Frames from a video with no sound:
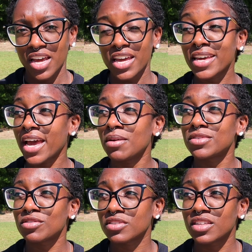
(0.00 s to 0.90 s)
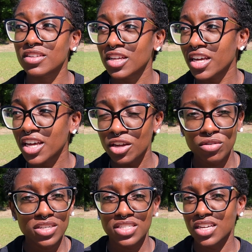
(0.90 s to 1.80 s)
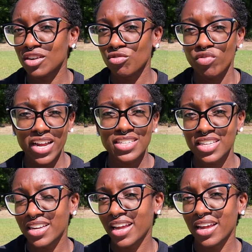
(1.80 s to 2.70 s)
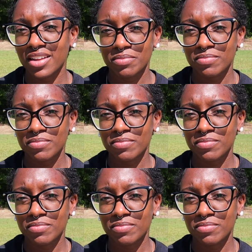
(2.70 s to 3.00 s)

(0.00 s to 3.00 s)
He came to heal the sick, raise the dead,